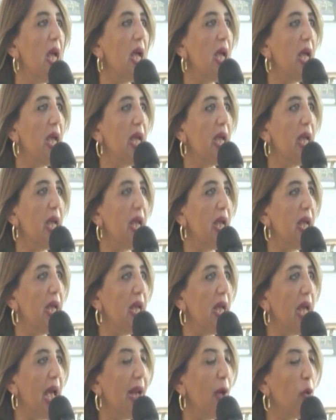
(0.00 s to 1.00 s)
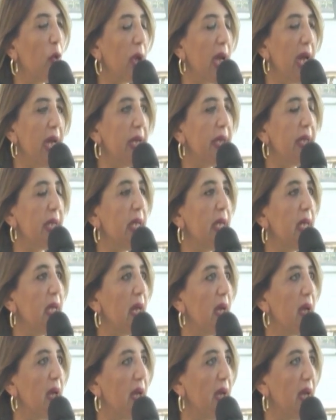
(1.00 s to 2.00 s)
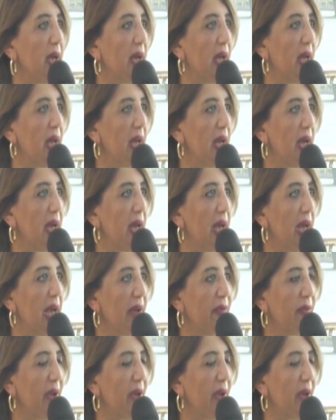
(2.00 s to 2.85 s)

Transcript: allocating a